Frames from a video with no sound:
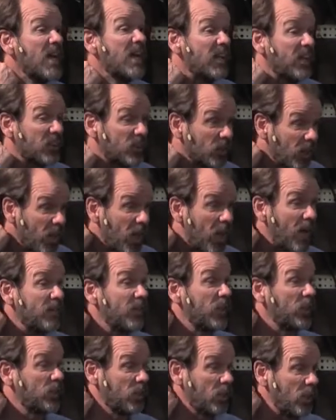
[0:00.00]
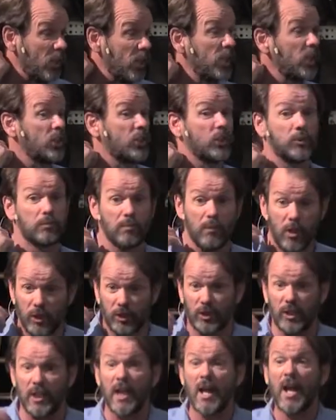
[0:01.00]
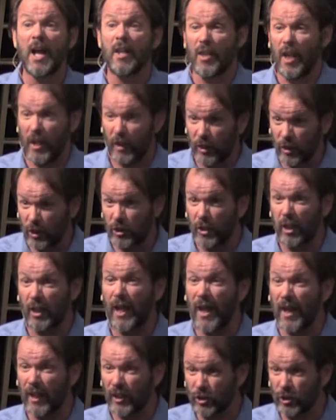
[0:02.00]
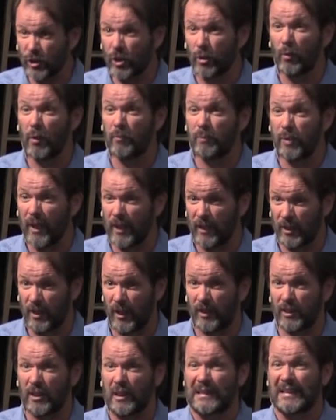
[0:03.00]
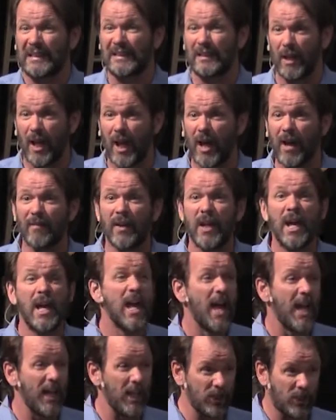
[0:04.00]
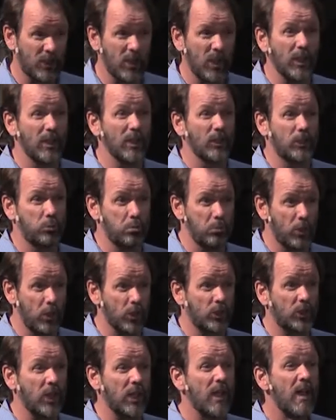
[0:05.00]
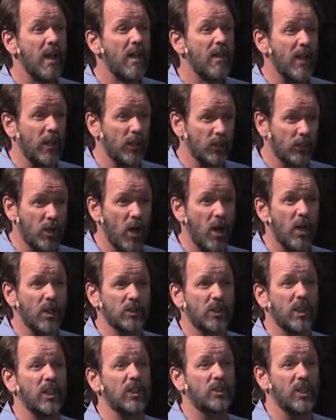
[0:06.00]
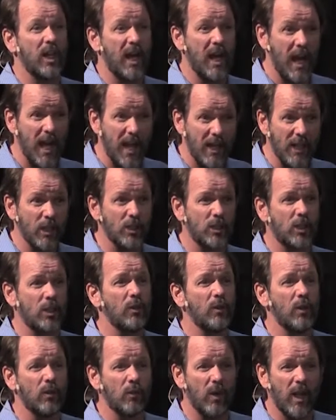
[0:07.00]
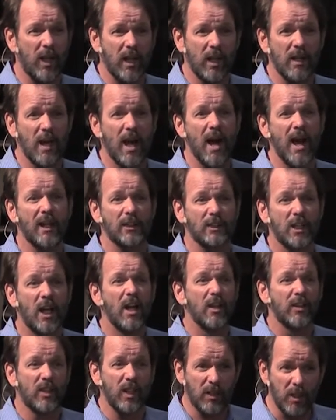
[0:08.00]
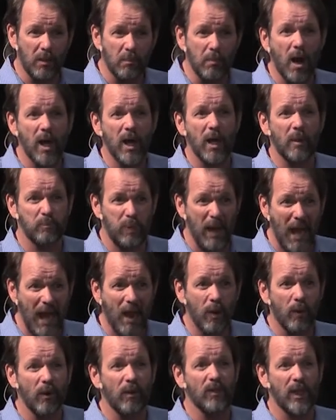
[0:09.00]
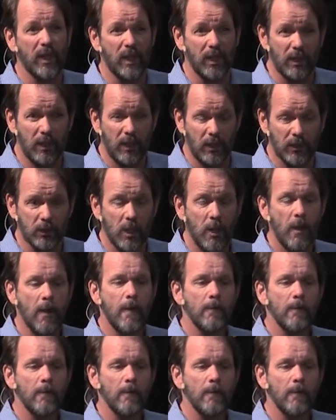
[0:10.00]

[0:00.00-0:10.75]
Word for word: It is love and his goodness and his mercy that has led us to repentance. It's his love and his goodness and mercy that has caused us to hate it too and recognize the demonic power that it is.